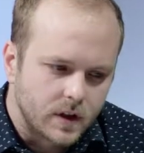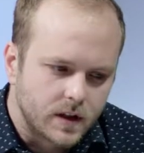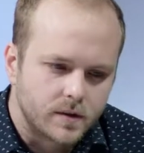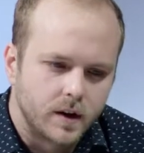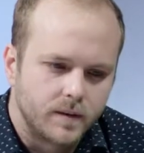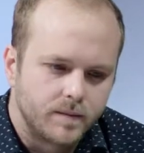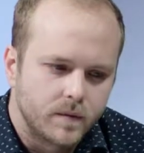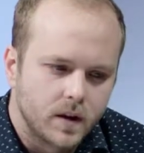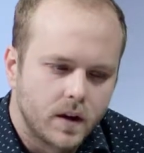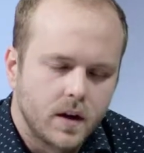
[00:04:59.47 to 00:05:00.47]
That's right.
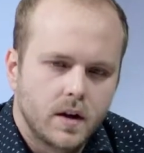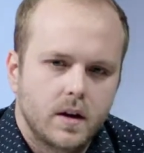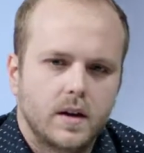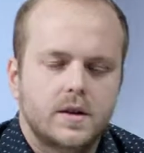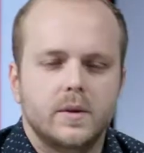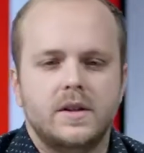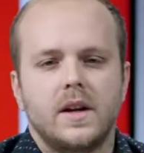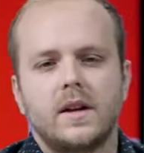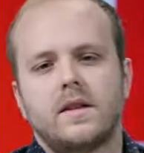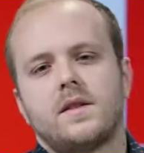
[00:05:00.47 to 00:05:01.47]
Yeah, so we
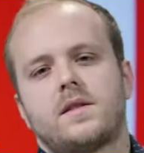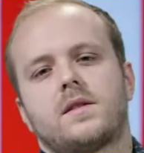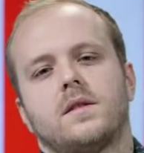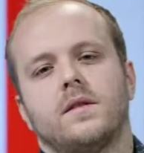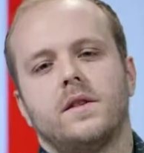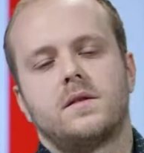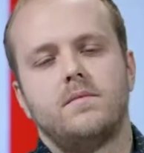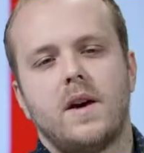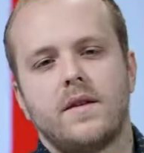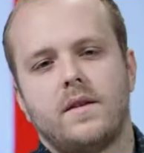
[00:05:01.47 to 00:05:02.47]
take this
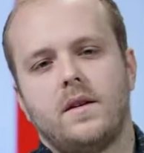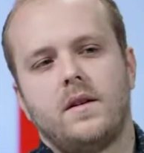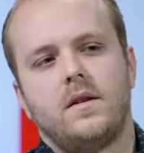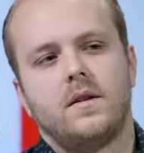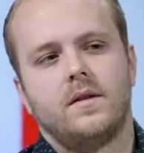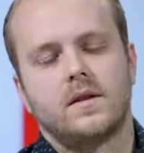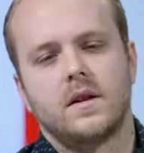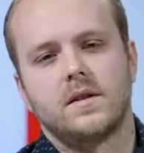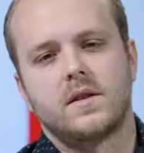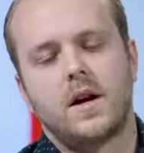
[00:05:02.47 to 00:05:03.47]
method, this
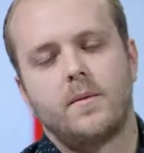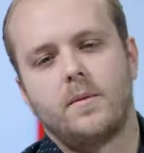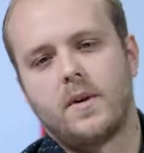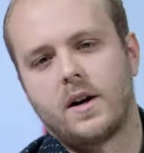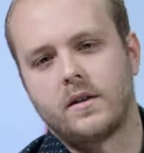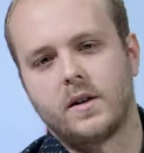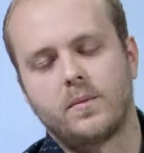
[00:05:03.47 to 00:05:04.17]
ensemble model, and